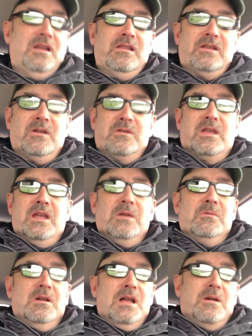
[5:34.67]
Like, okay,
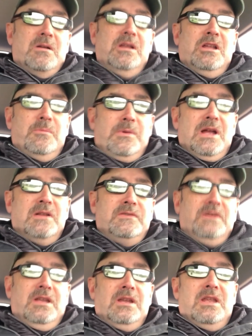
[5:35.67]
well, how can I help you out
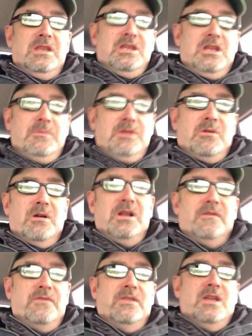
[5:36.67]
today? Can you give me
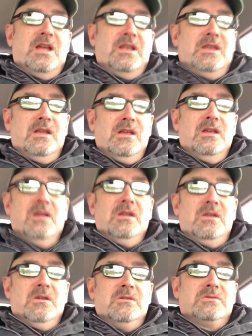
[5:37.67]
credit for that?
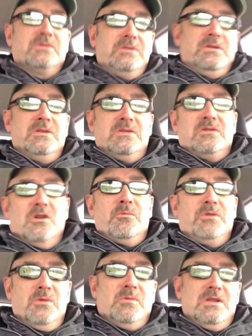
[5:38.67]
No, sir. You just told
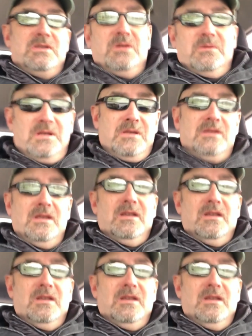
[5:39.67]
me you went to it.